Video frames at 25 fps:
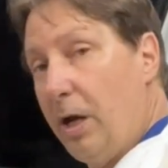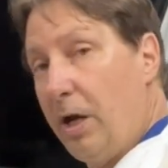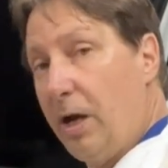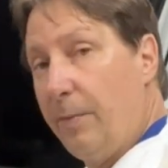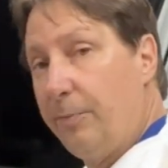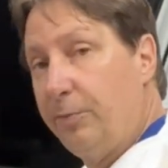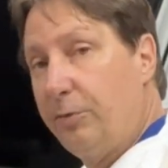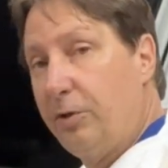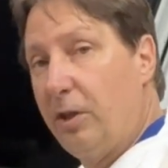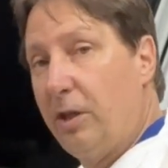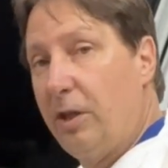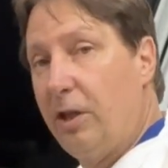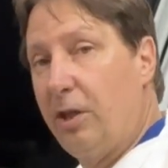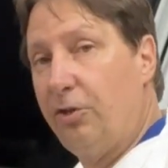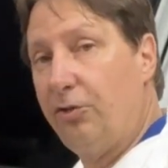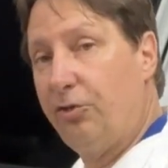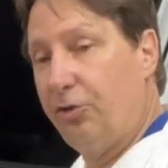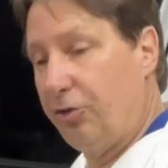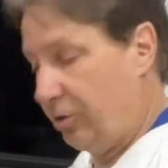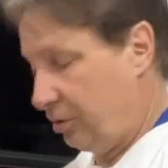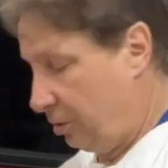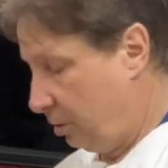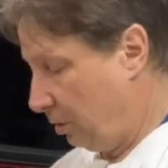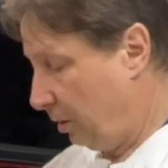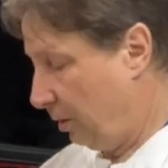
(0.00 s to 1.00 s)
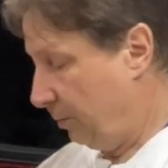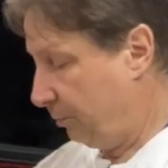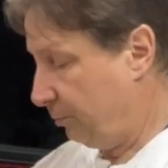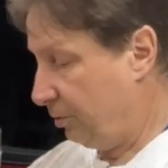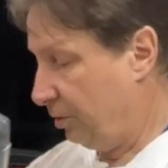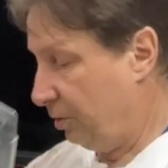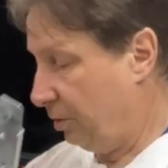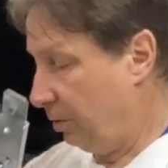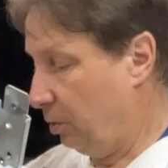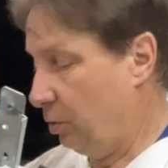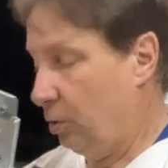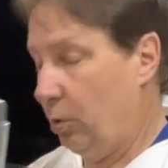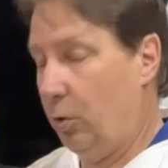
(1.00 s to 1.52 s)
up to this, up to
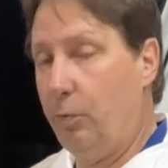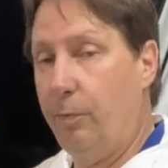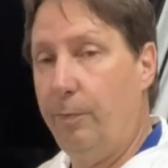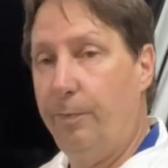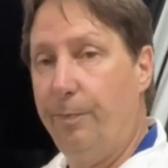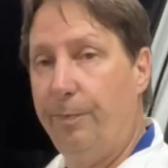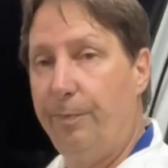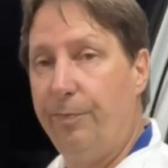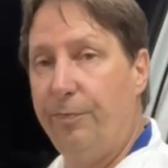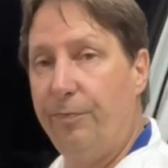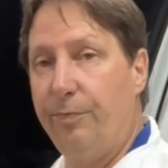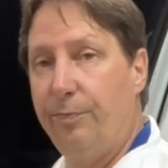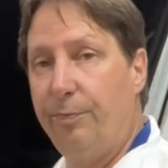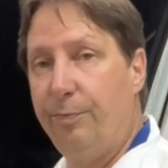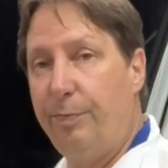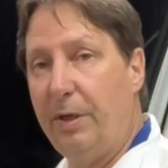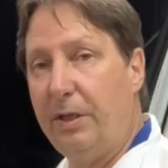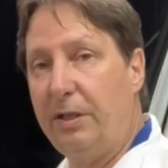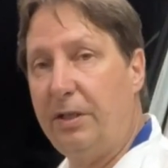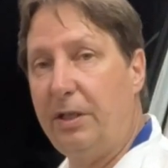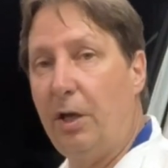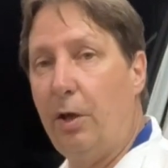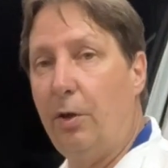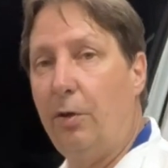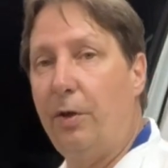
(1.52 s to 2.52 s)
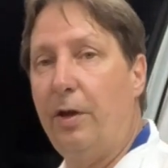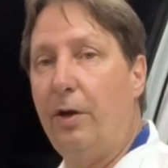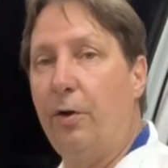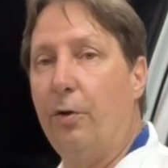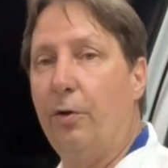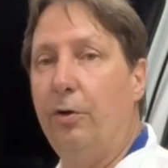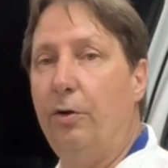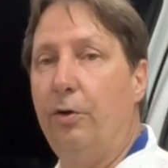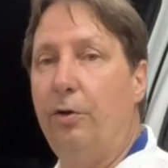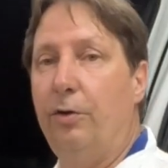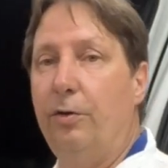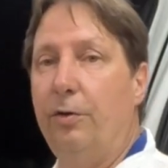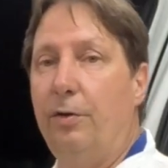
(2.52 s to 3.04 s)
the little pigtail there,
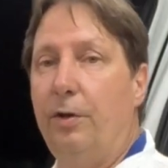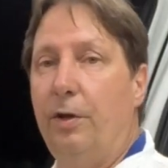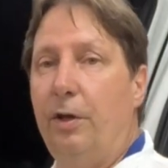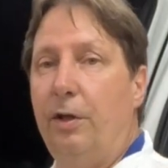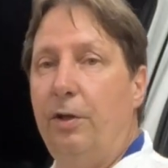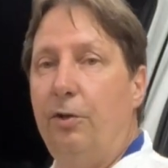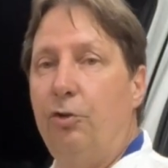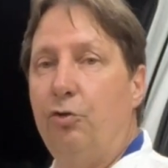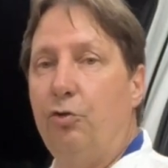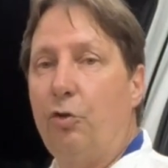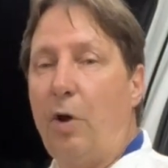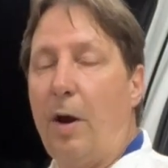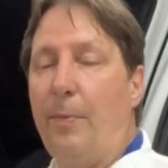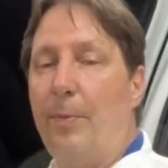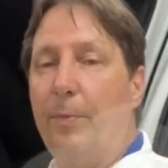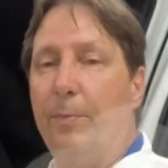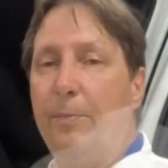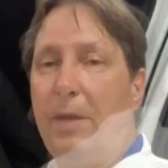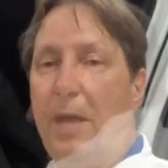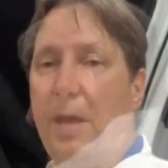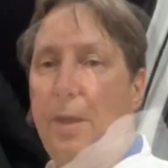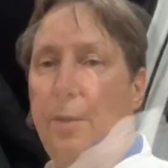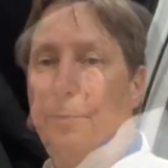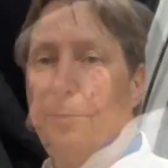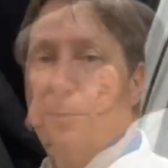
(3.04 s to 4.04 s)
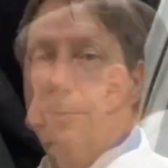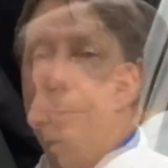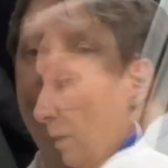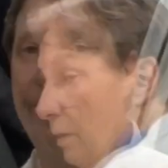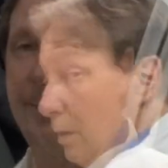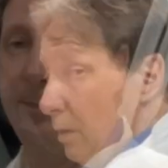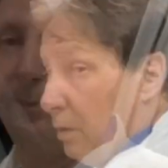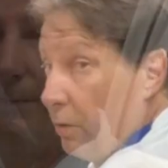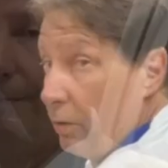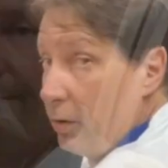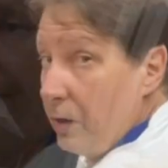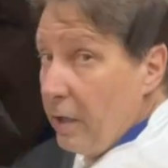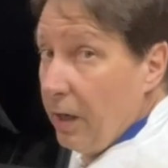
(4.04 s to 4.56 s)
and drop them down.
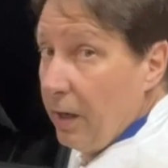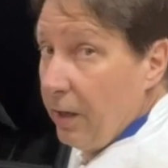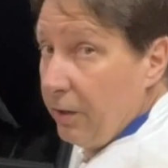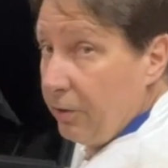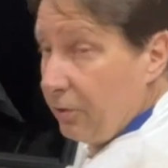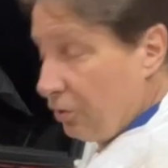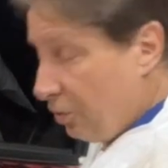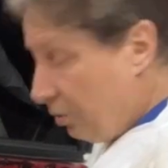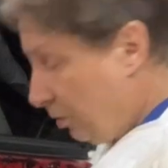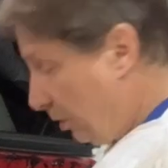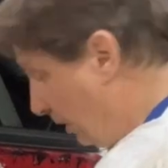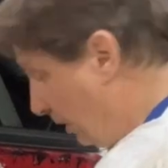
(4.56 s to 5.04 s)
Okay, turn the